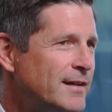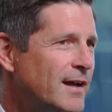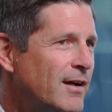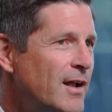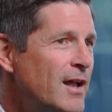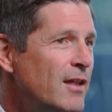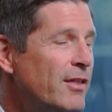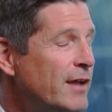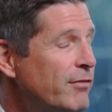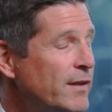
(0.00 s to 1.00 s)
Yeah.
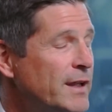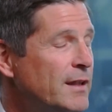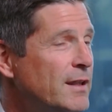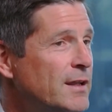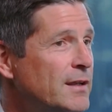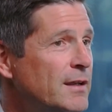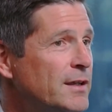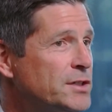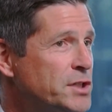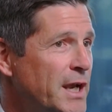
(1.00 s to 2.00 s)
Thankfully, the
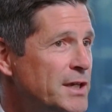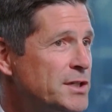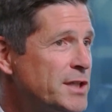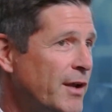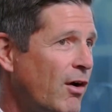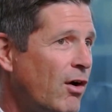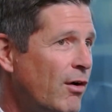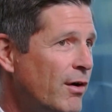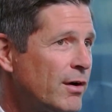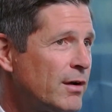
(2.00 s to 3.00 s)
exchanges in
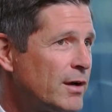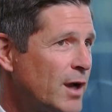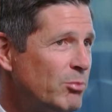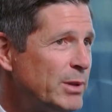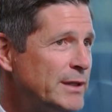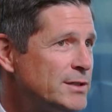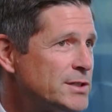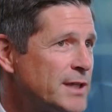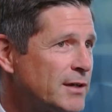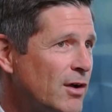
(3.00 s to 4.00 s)
our company's
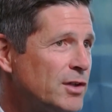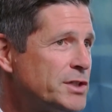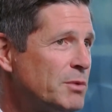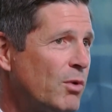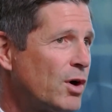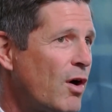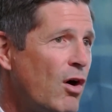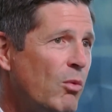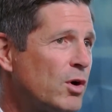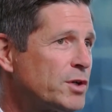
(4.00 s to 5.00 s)
technology
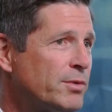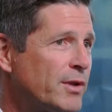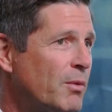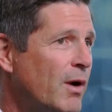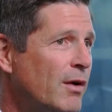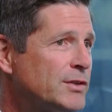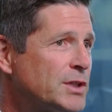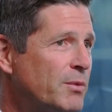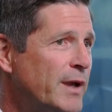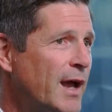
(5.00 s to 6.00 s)
all worked really well.
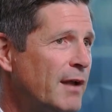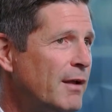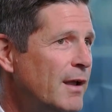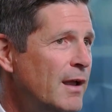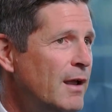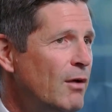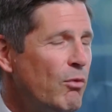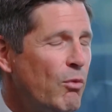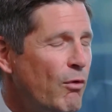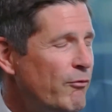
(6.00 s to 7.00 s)
So we had
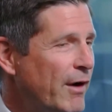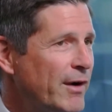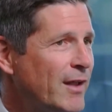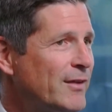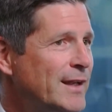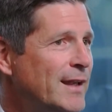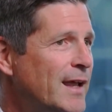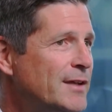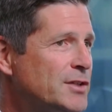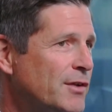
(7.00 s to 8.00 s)
very clean
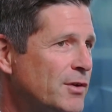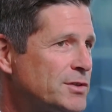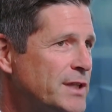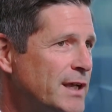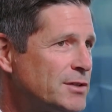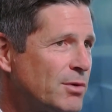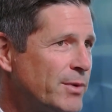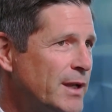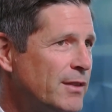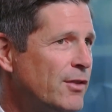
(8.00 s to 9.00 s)
days on those days where we
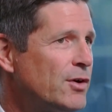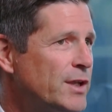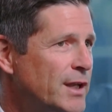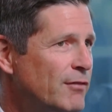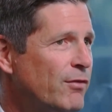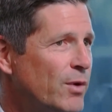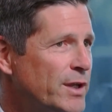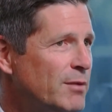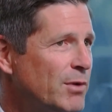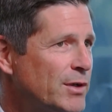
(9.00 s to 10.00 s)
did 13 and
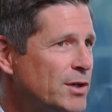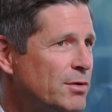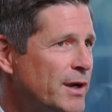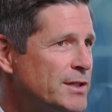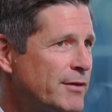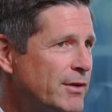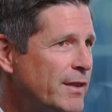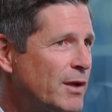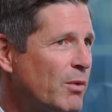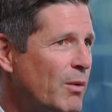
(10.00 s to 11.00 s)
14 million trades.
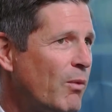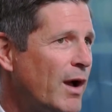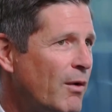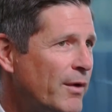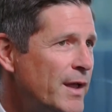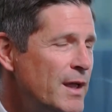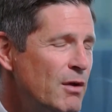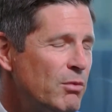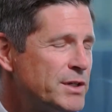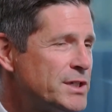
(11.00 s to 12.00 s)
Everything went well,
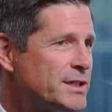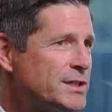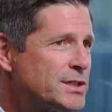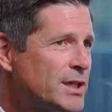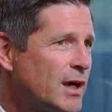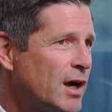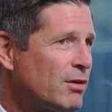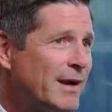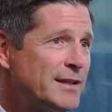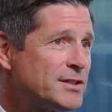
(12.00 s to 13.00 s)
which is
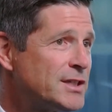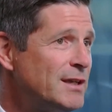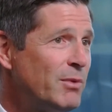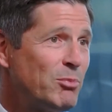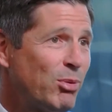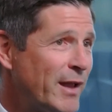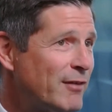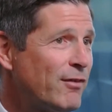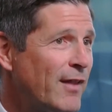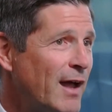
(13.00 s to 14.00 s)
great to see. We plan
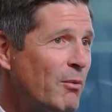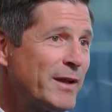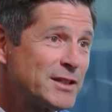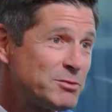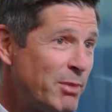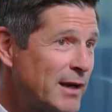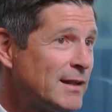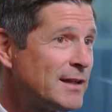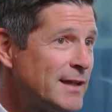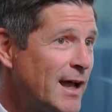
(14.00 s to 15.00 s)
for that. We expect
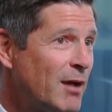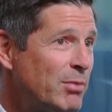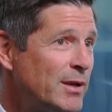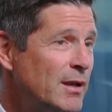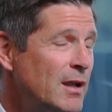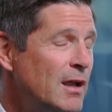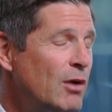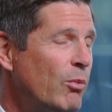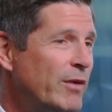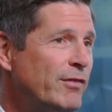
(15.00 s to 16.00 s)
that to happen.
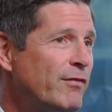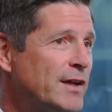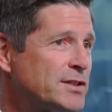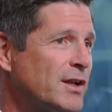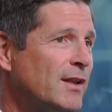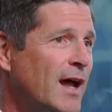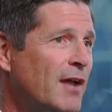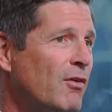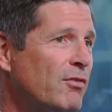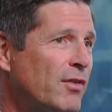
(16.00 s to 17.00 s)
We've invested a lot
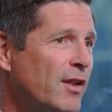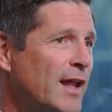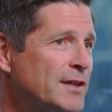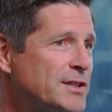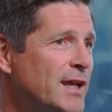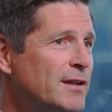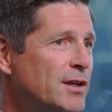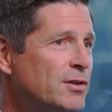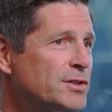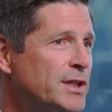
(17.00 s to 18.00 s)
over the last 10
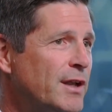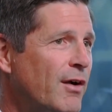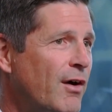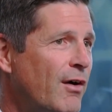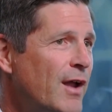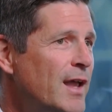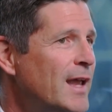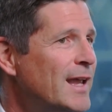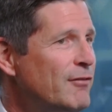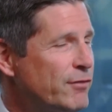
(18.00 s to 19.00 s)
years in our
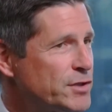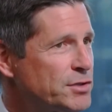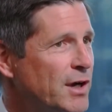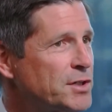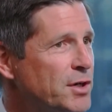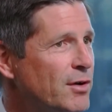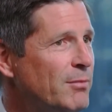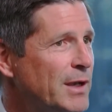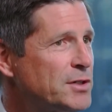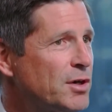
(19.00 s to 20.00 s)
infrastructure to
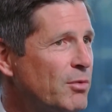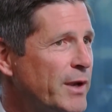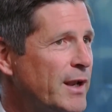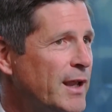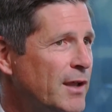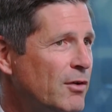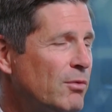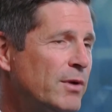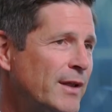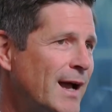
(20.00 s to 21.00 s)
make sure we could handle
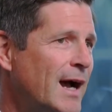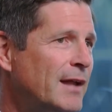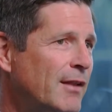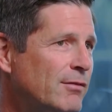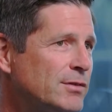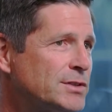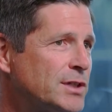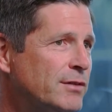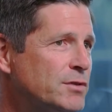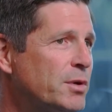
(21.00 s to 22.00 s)
really high levels
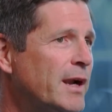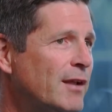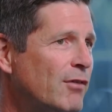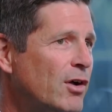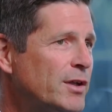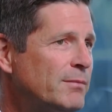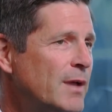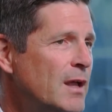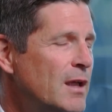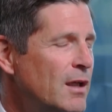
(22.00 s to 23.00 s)
of trading volume.
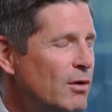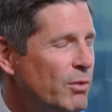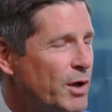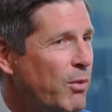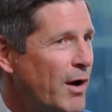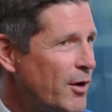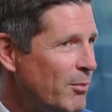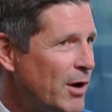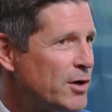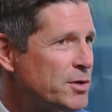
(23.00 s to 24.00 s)
We acquired
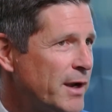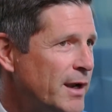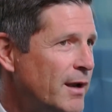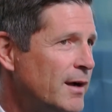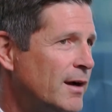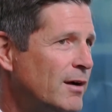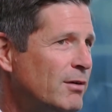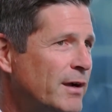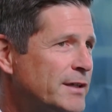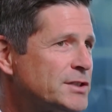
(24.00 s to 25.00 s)
Ameritrade,
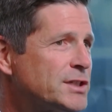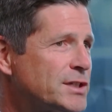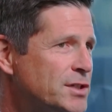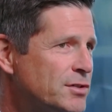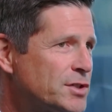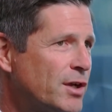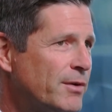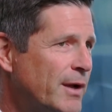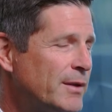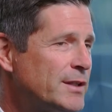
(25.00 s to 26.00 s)
I guess 6 years ago
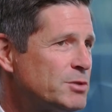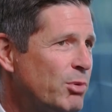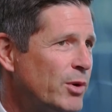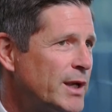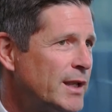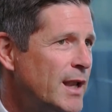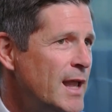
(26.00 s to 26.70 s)
now at this point,